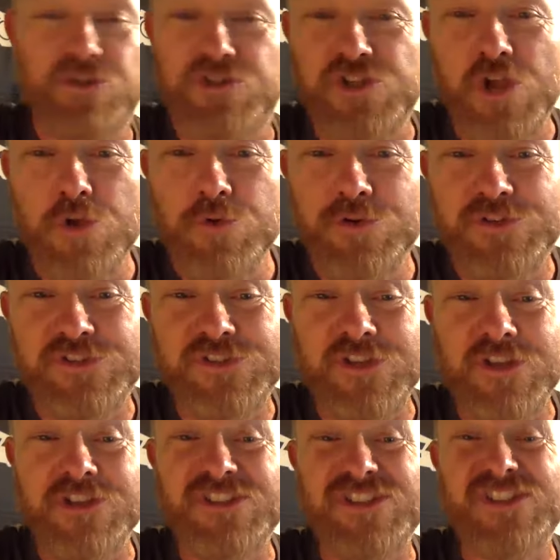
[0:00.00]
Duke's
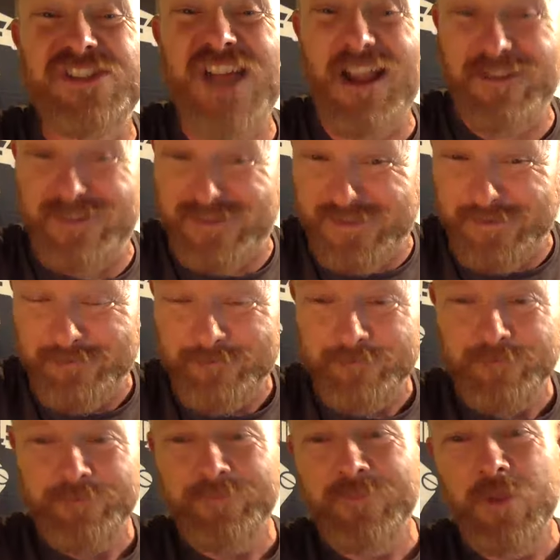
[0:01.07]
Stunt,
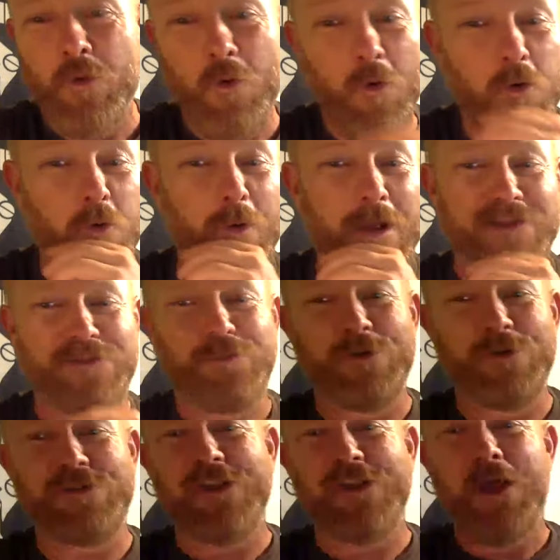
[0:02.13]
which
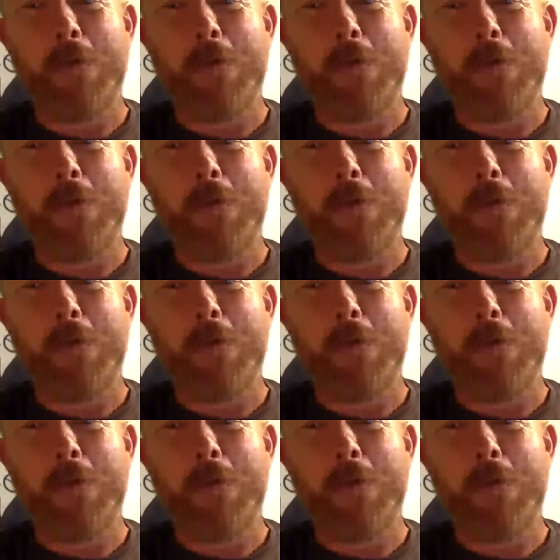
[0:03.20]
was